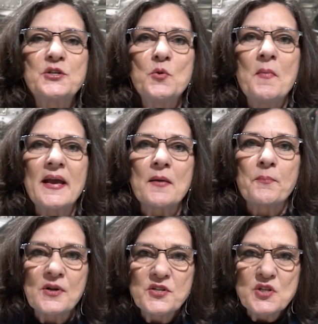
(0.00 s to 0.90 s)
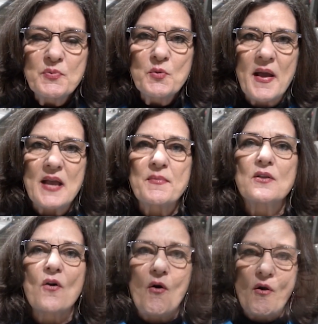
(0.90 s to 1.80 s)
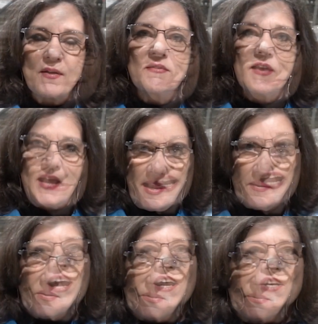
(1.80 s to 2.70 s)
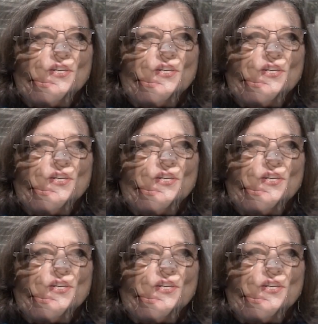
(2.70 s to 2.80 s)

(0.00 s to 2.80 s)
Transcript: to make a principal payment on the hangar.